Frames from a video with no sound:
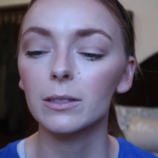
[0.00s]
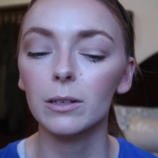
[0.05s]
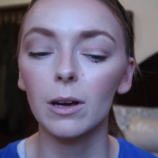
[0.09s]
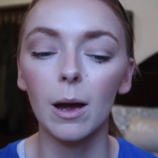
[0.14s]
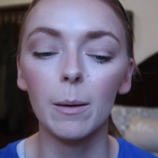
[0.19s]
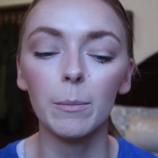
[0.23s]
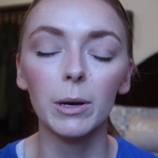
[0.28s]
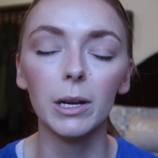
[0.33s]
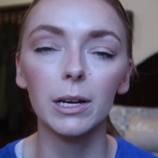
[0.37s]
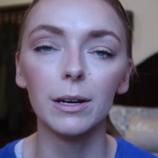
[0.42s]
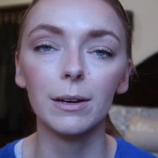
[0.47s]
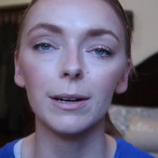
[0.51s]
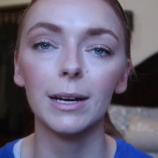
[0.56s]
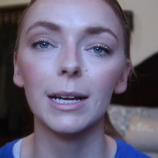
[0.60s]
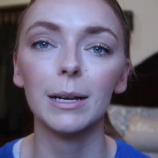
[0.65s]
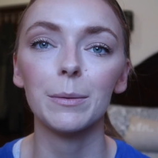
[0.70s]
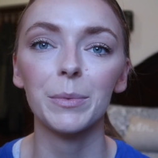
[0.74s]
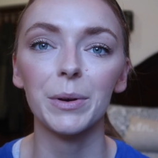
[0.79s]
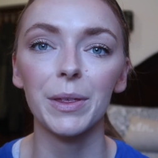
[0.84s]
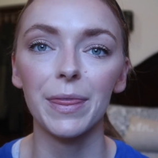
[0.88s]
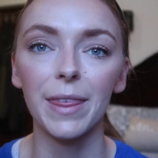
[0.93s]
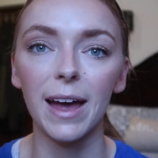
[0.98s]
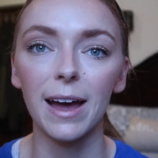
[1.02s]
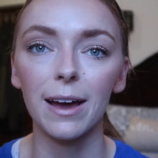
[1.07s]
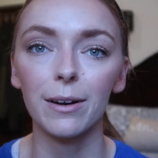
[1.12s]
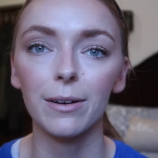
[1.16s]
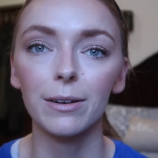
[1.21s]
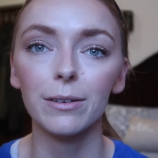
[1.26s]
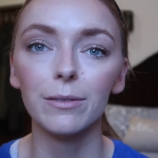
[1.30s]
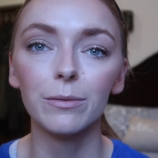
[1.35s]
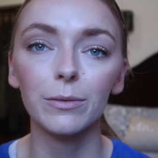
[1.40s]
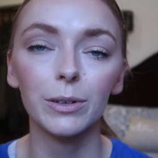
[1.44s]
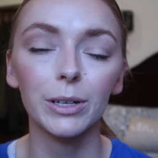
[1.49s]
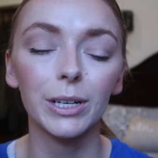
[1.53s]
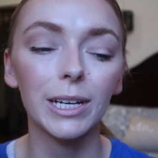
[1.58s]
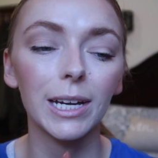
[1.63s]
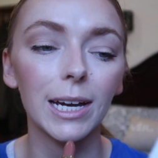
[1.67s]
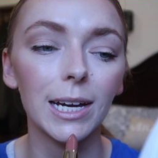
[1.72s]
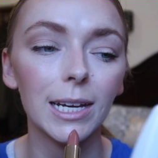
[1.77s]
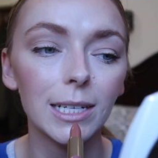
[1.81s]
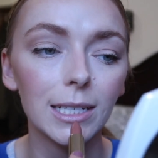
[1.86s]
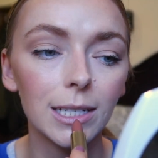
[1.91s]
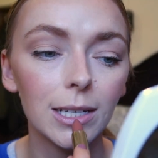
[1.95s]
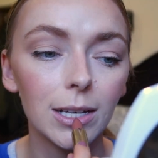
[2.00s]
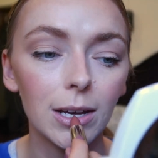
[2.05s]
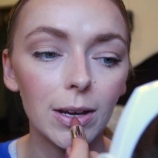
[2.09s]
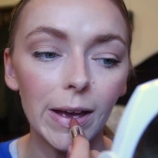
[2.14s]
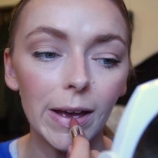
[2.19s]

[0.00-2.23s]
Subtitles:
So I'm going to go ahead and put that on for you guys.